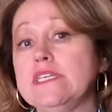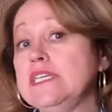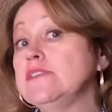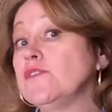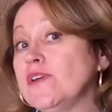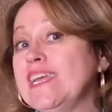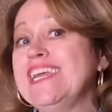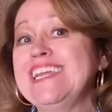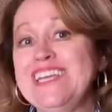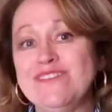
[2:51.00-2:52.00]
needs for
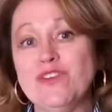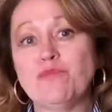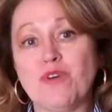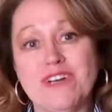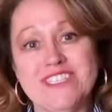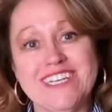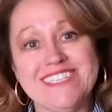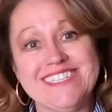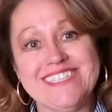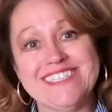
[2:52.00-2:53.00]
any of your
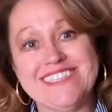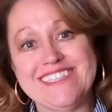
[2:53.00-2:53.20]
projects.